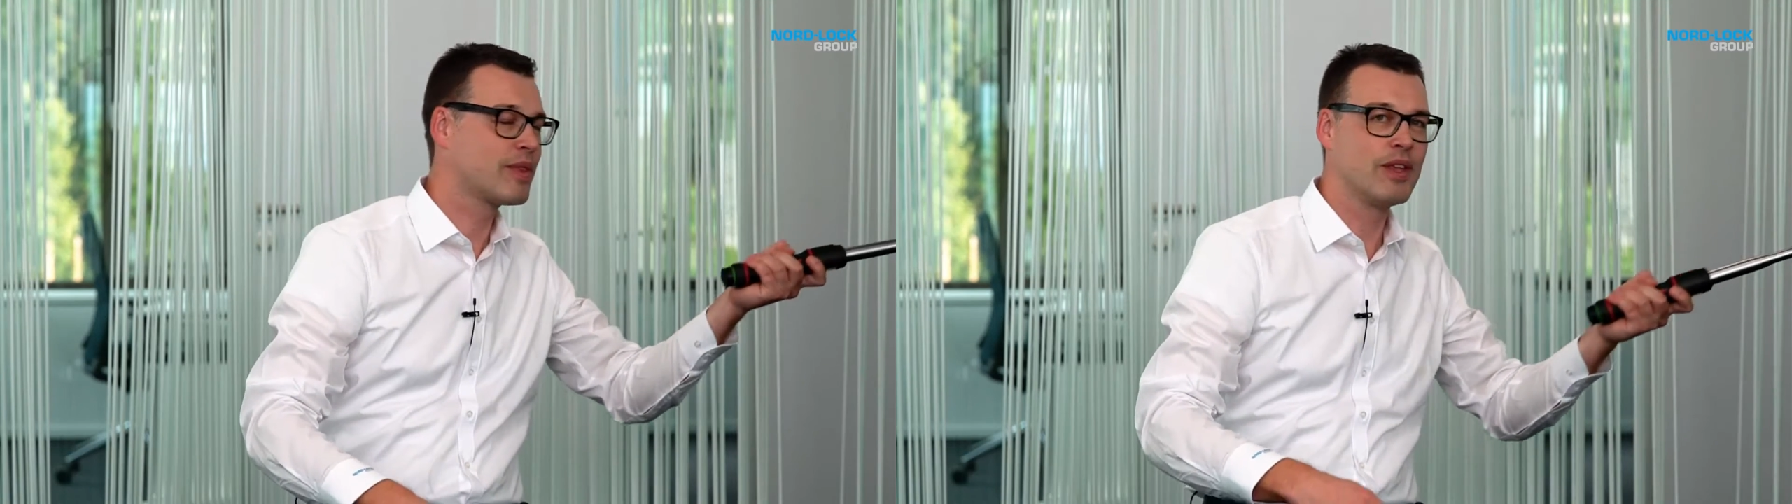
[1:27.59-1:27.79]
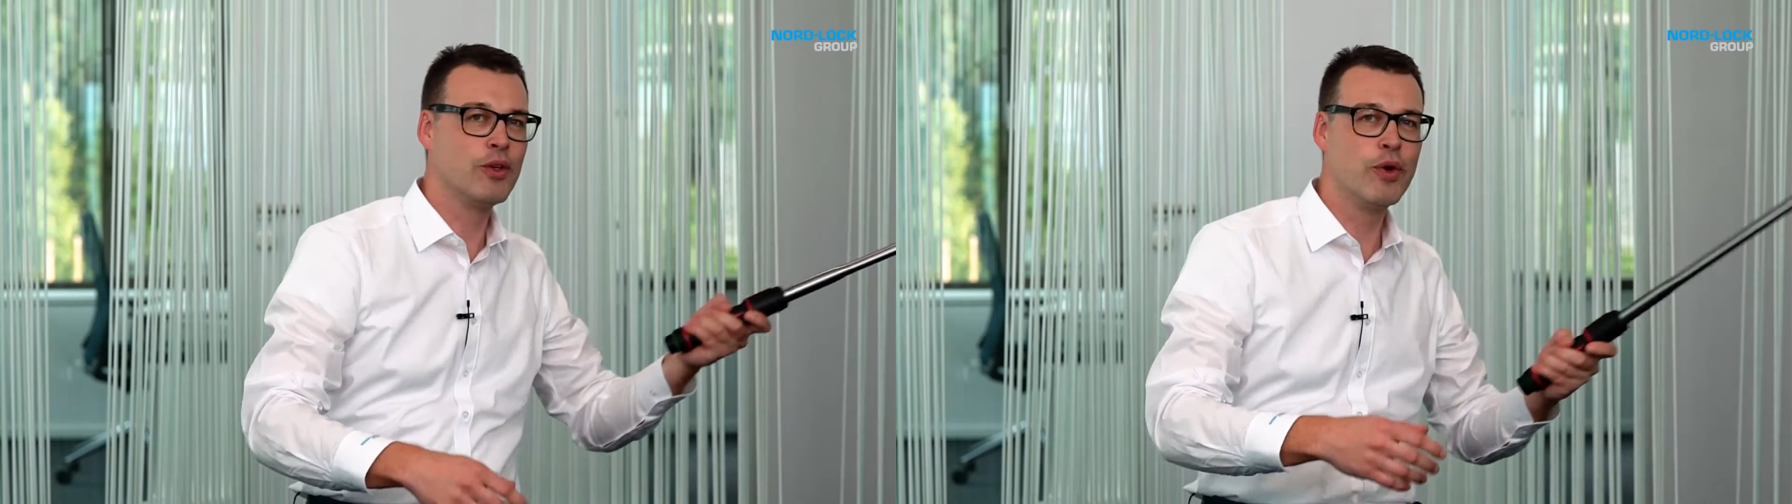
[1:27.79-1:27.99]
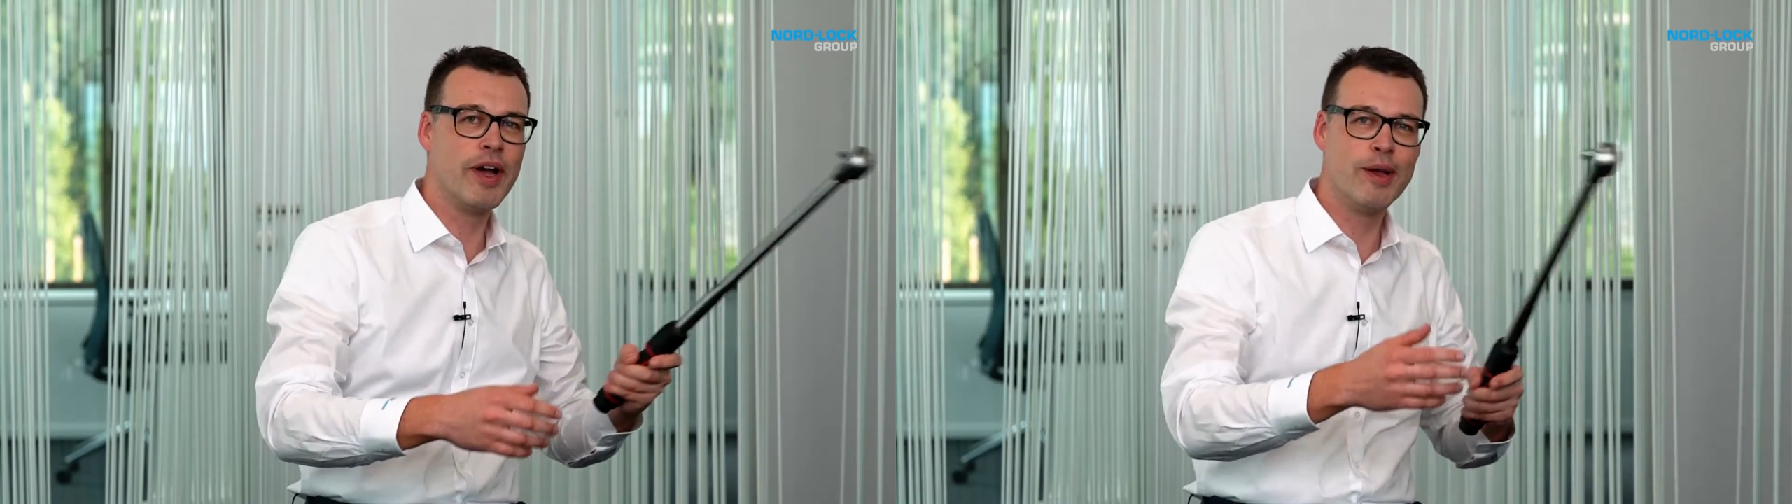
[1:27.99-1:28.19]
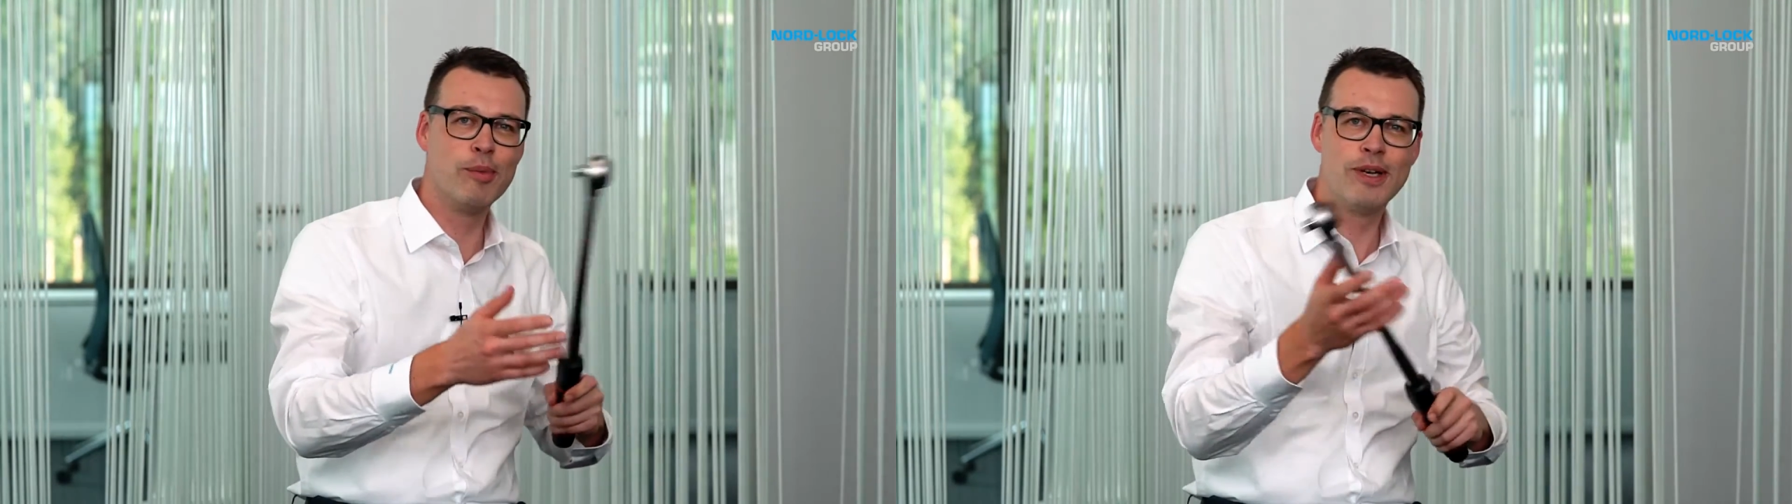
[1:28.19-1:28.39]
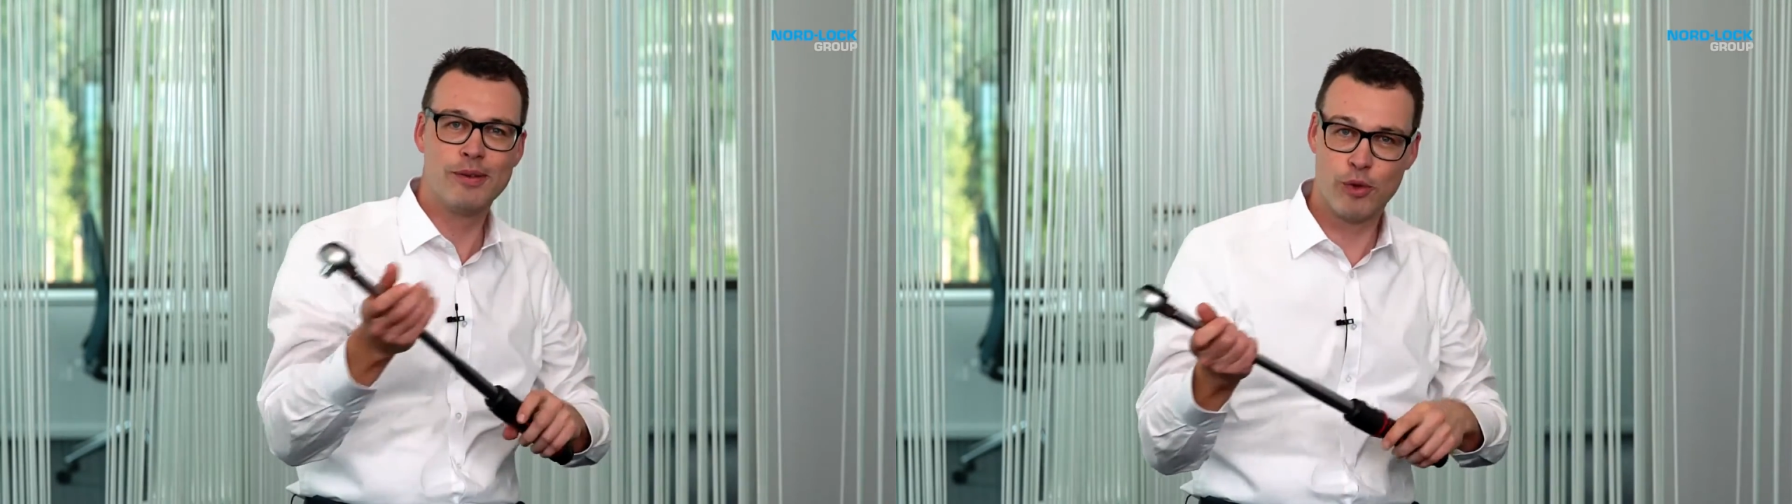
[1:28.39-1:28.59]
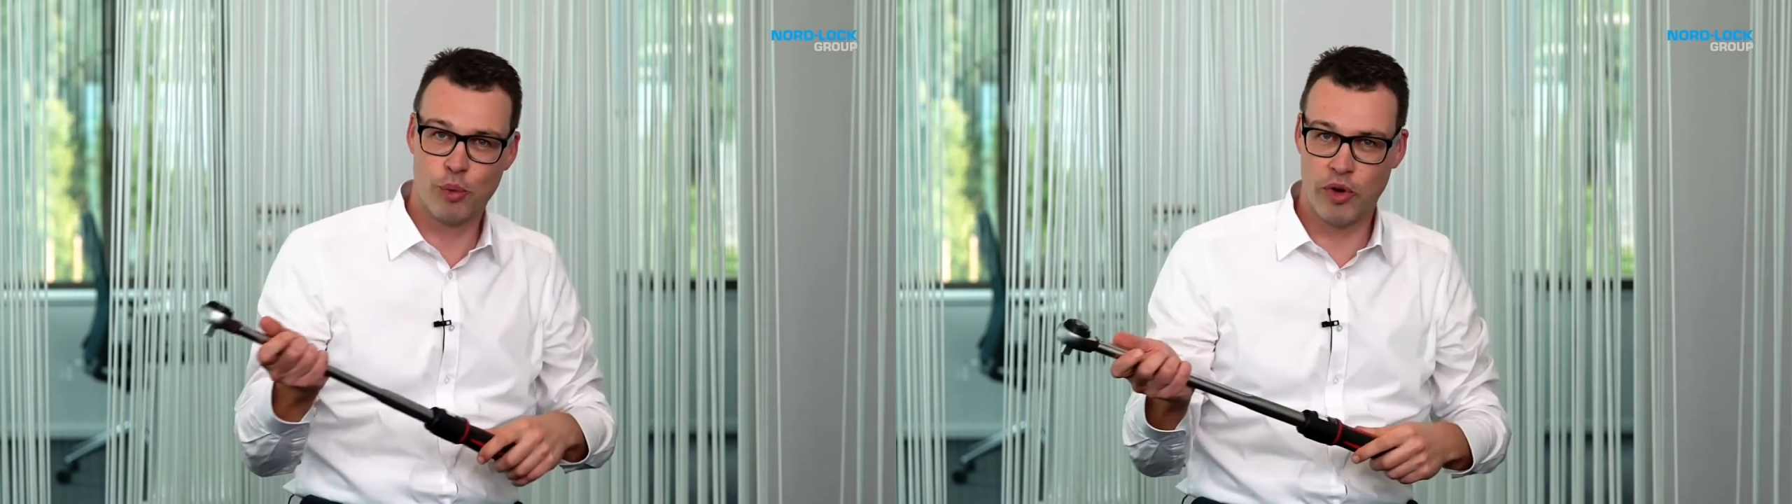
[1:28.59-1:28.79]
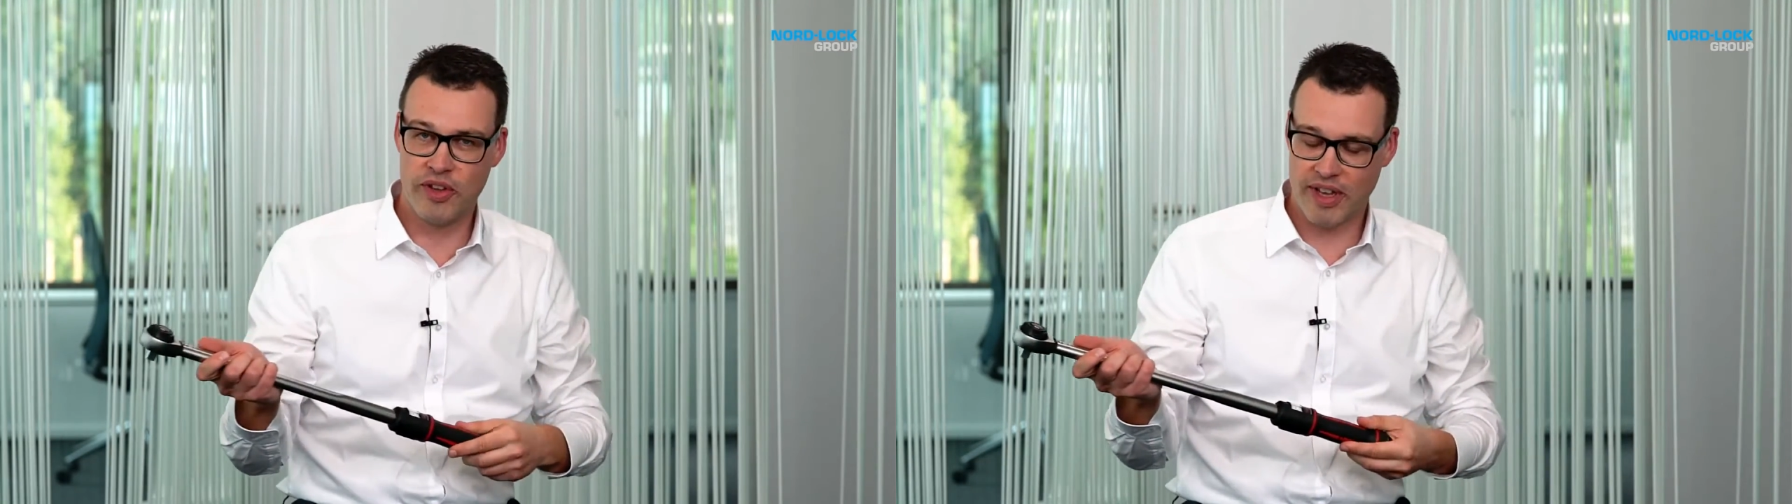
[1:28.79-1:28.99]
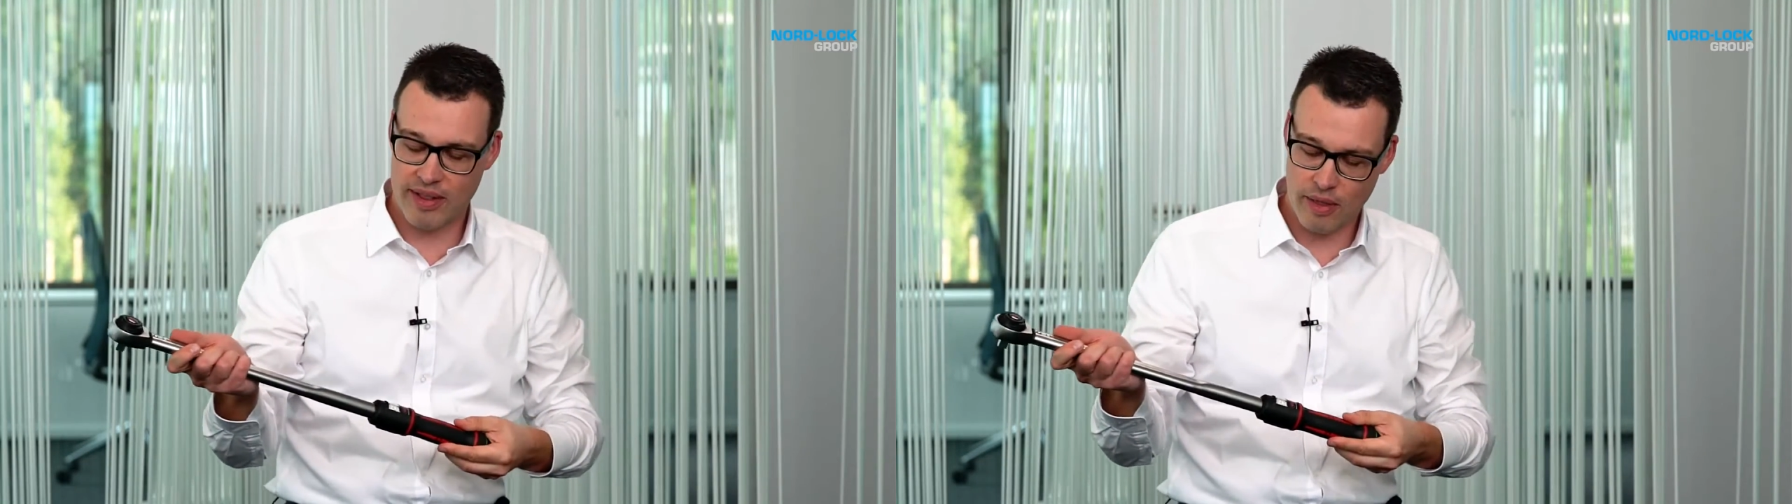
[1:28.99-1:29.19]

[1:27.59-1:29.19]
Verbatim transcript: you are able to preset